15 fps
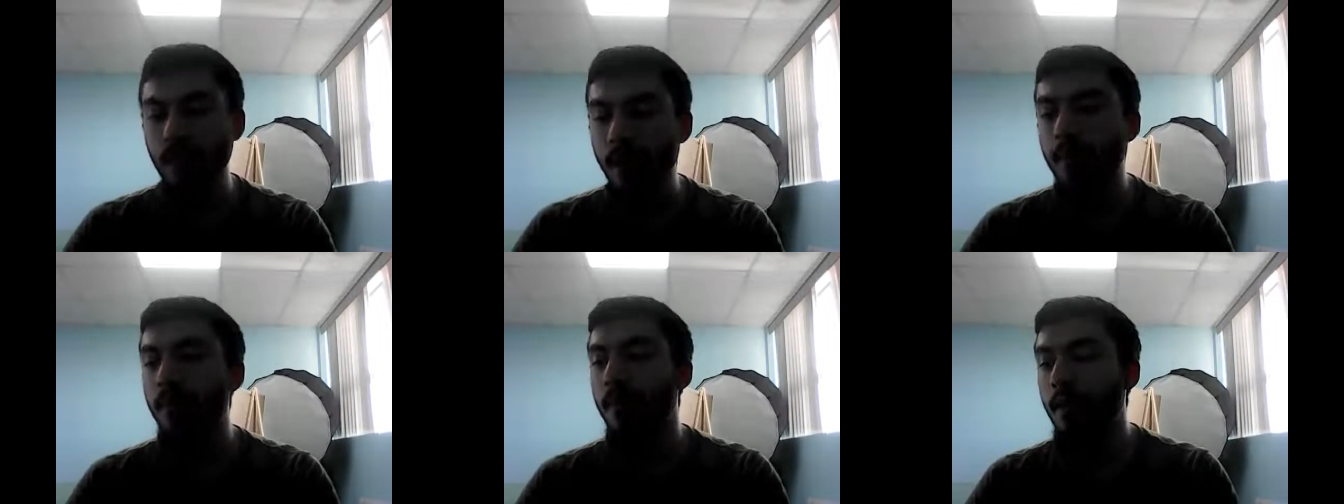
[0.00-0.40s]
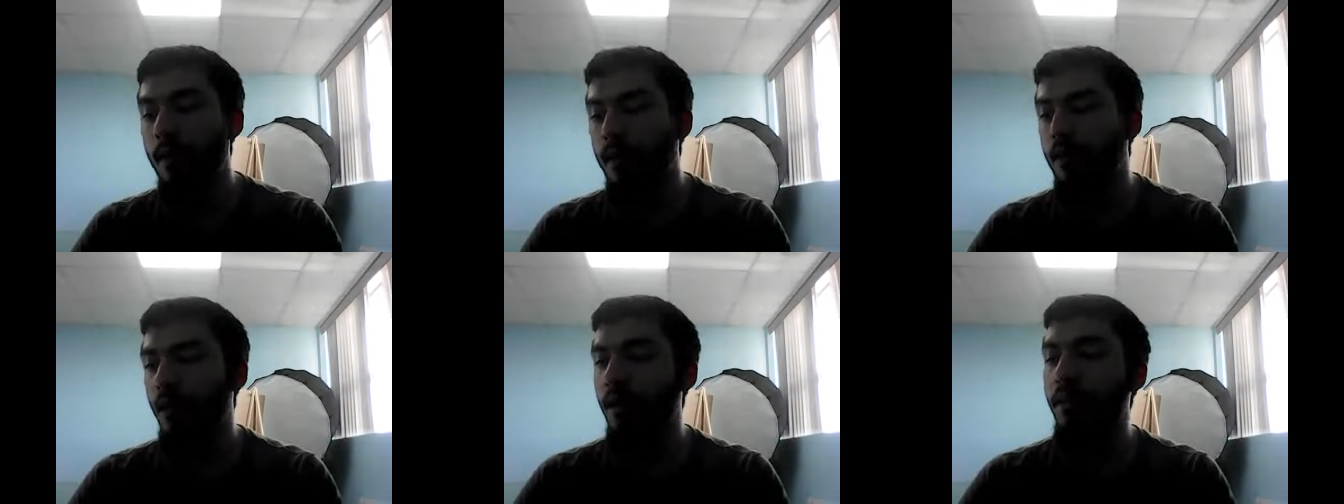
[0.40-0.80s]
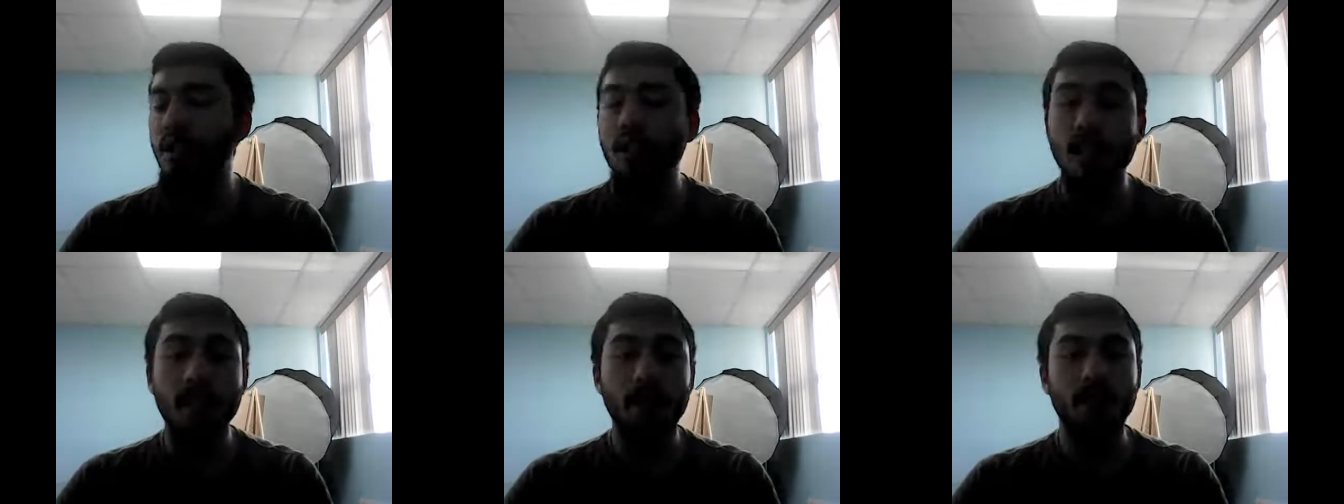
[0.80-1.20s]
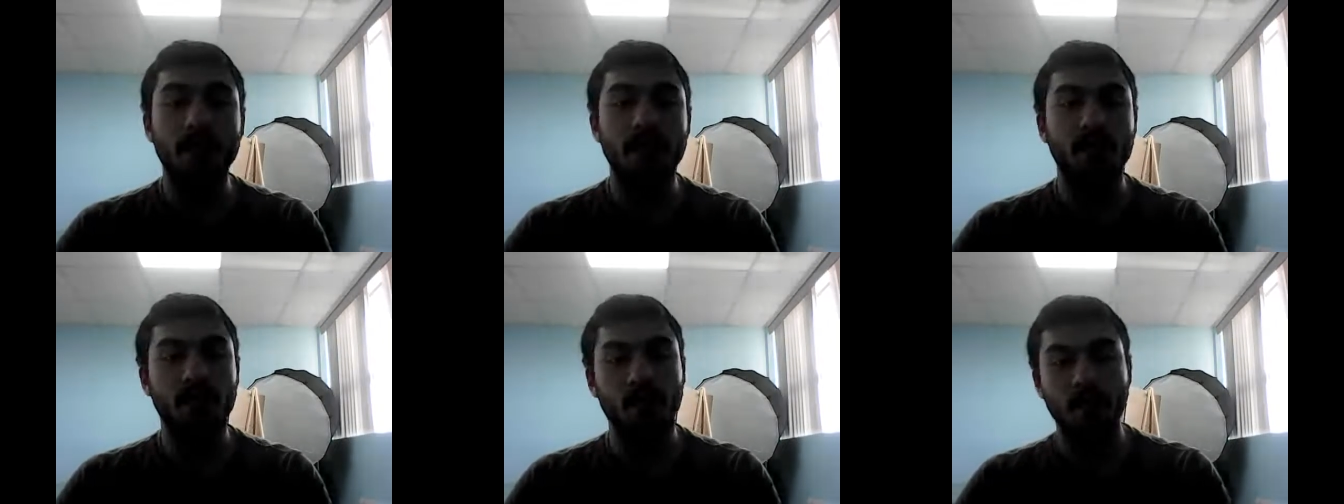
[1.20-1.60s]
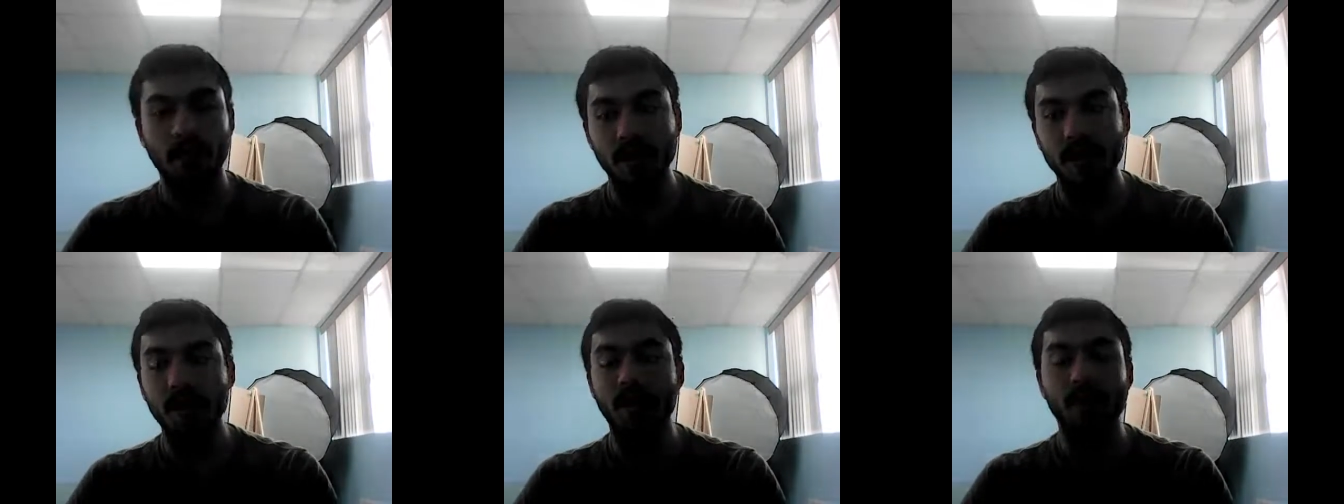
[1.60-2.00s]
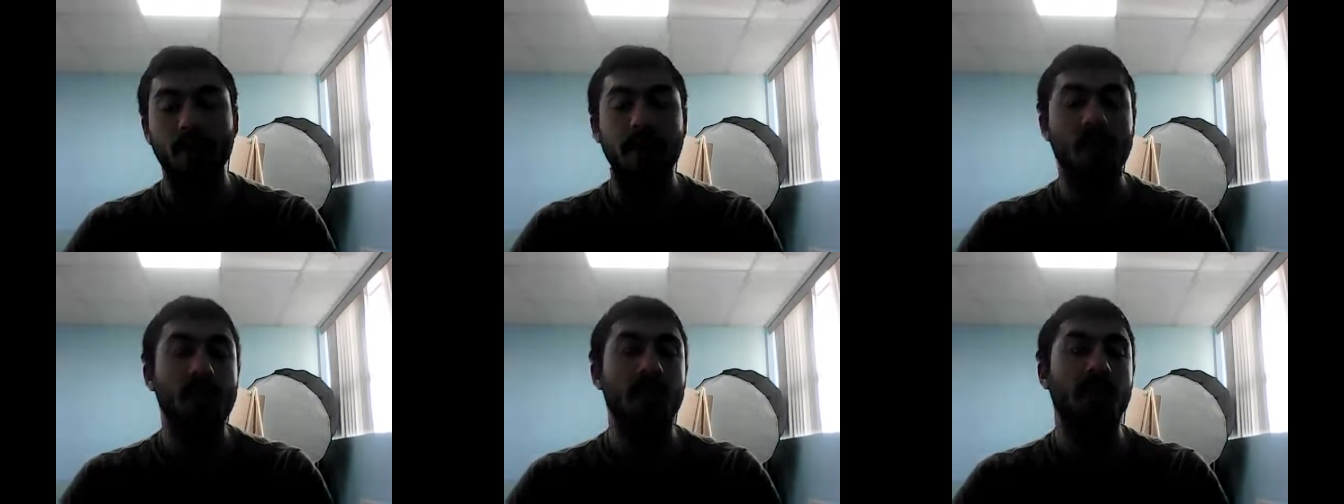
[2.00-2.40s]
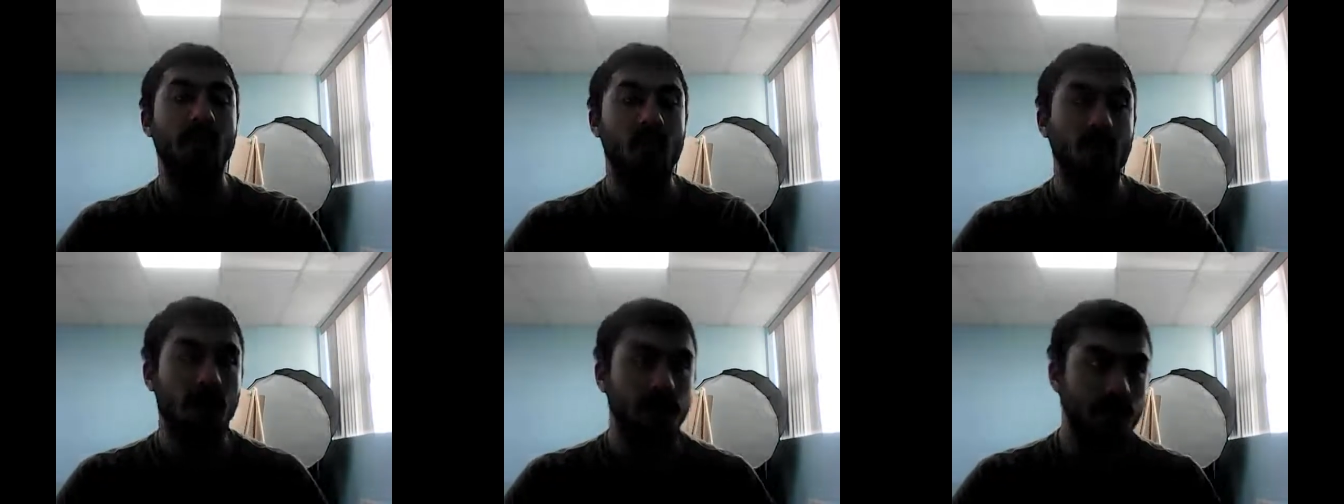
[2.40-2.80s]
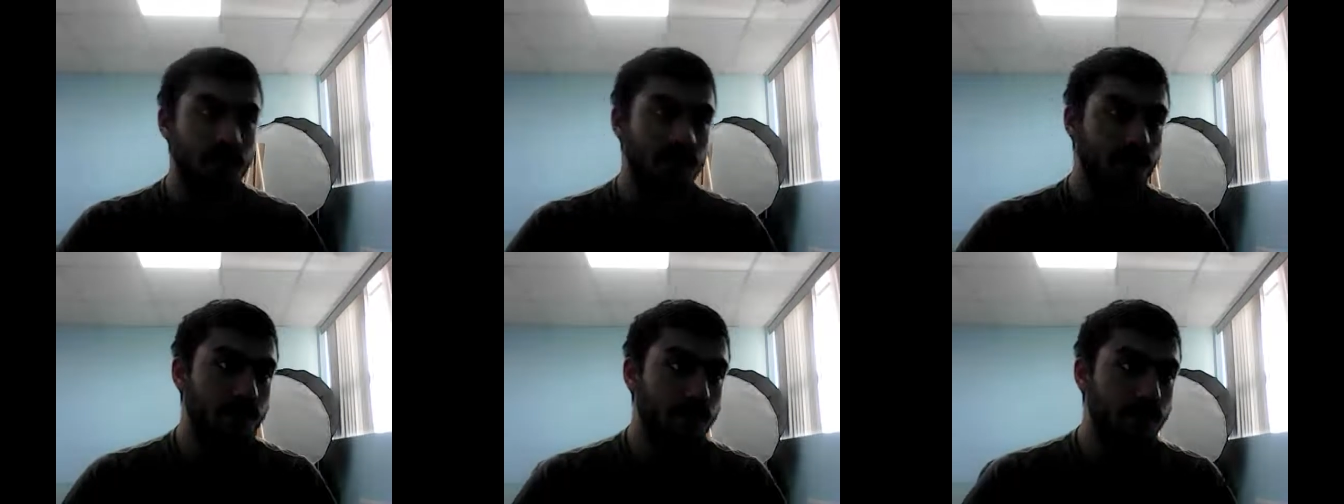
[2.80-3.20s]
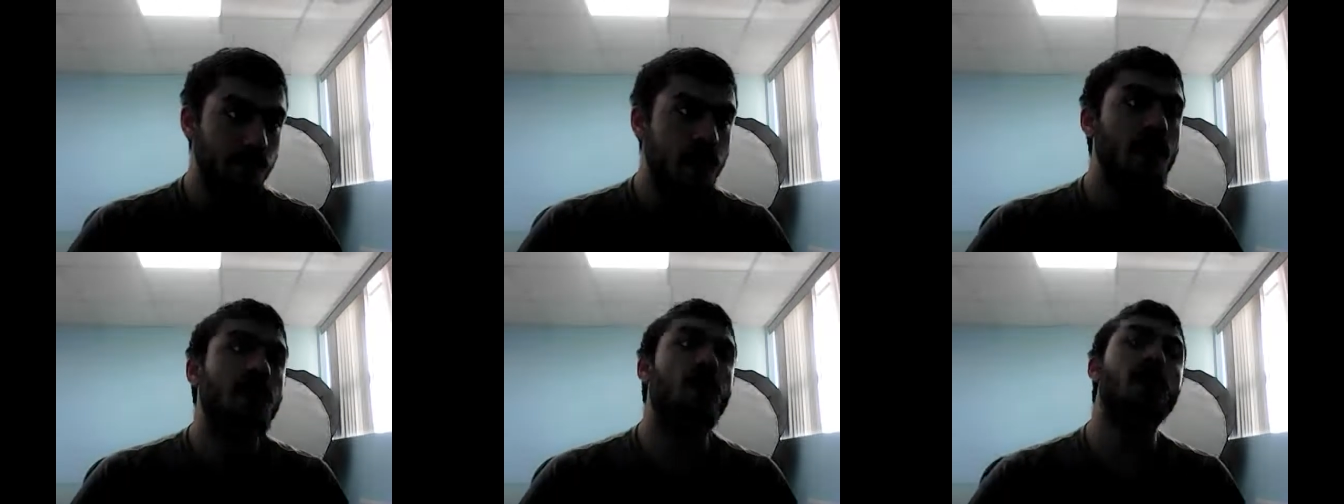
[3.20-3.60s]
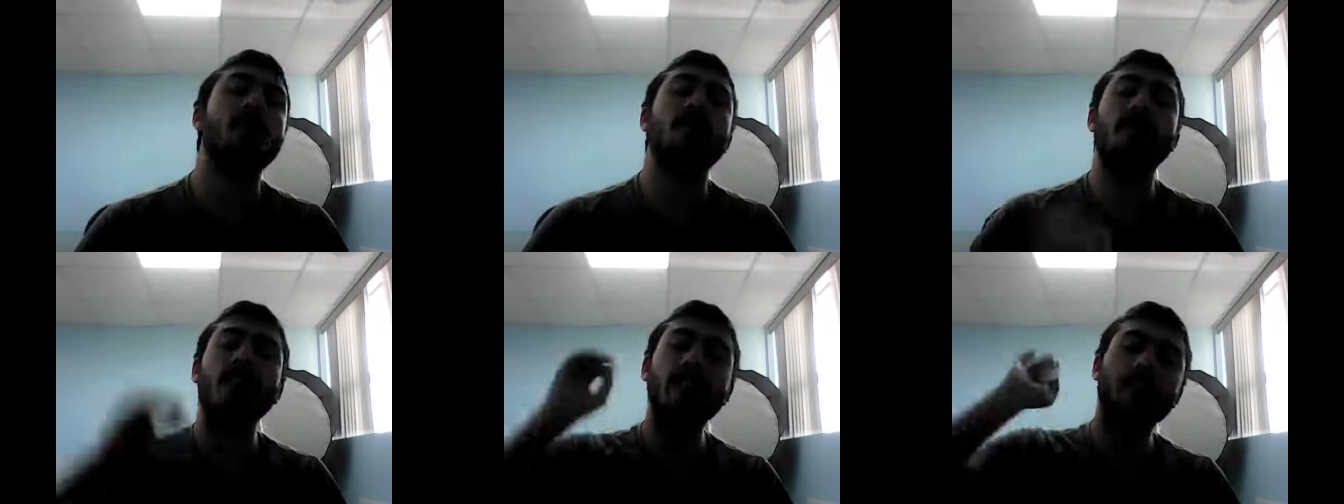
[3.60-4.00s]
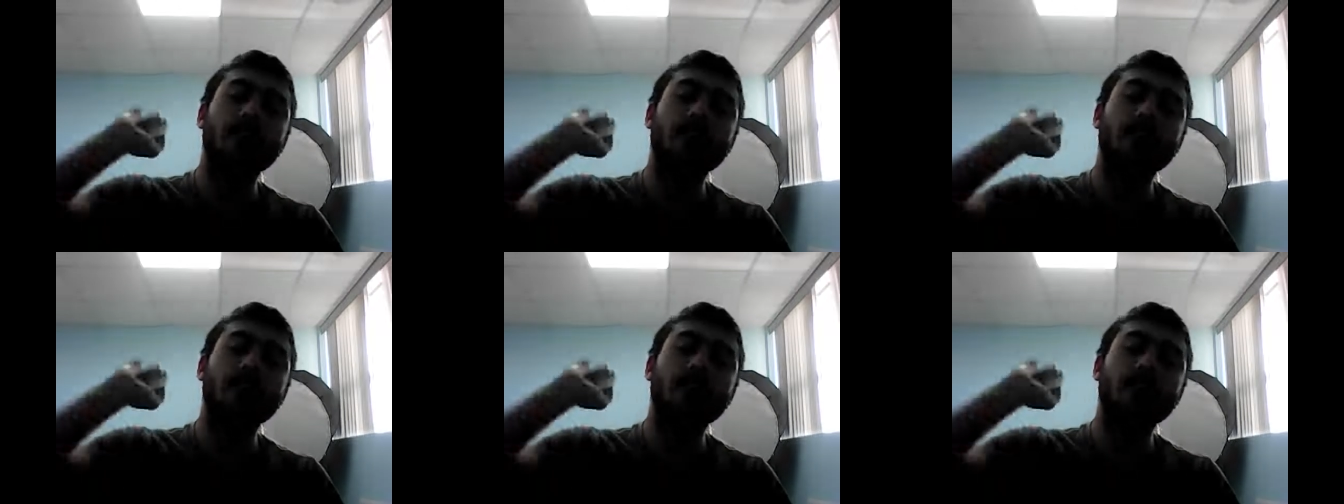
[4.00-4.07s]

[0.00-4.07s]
him pretty much a Yemeni from the Yemeni tribes. So he's very